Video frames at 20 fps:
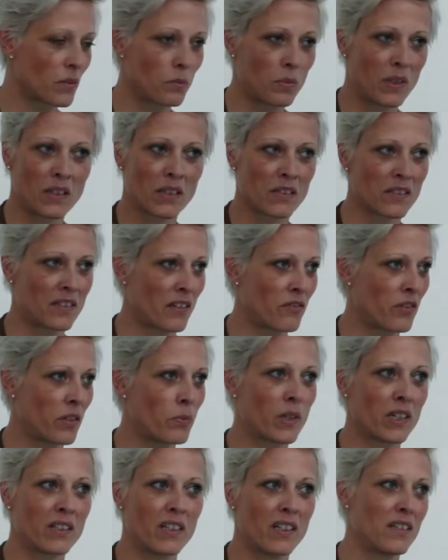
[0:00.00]
because
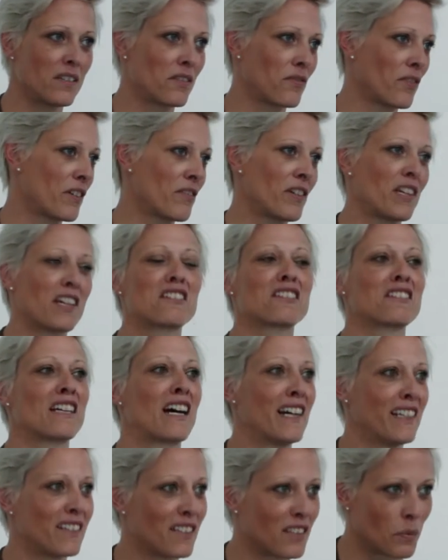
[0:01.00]
everybody is very
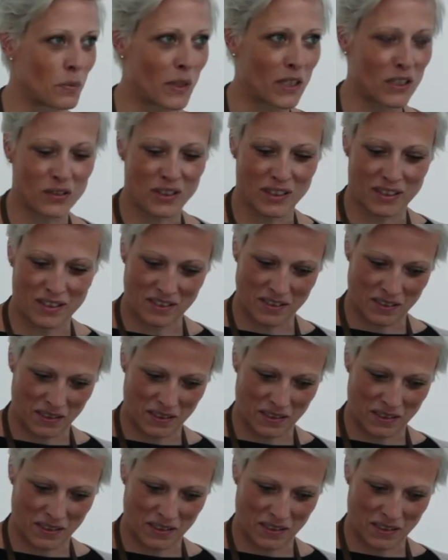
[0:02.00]
excited about it.